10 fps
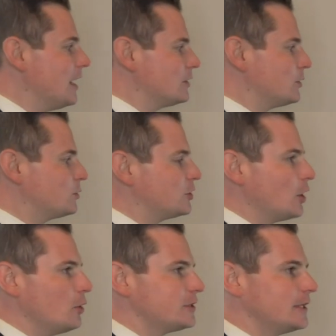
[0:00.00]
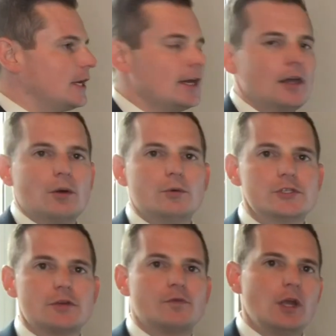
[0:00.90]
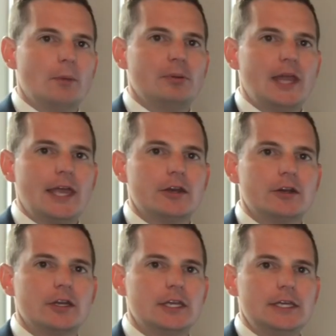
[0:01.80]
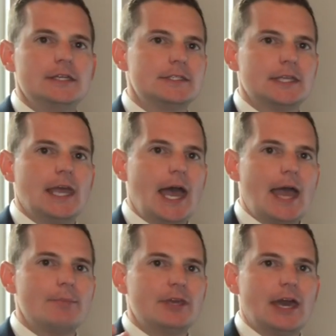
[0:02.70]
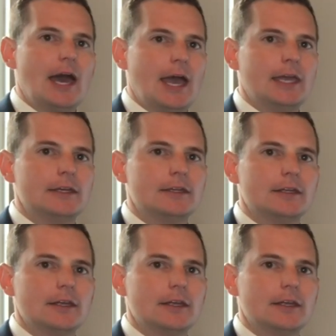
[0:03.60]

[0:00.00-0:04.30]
So Sosa was the real player. He's the guy behind